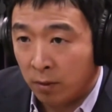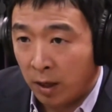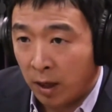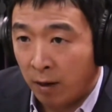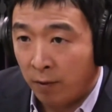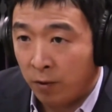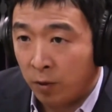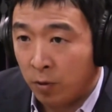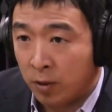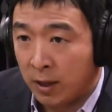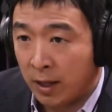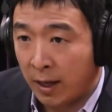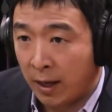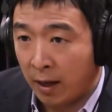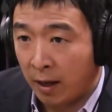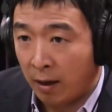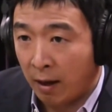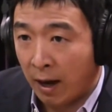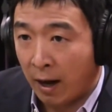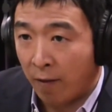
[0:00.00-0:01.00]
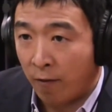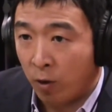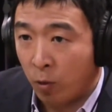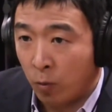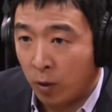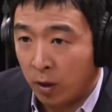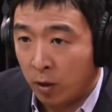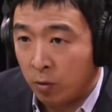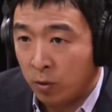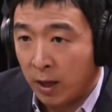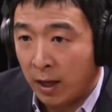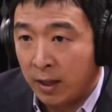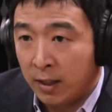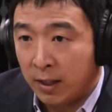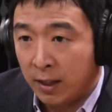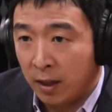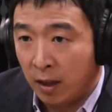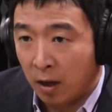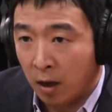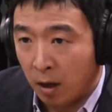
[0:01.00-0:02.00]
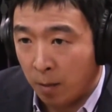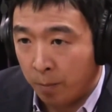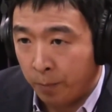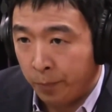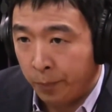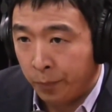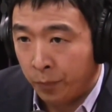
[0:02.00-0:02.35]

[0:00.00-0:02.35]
if you say everyone who's 18 and up.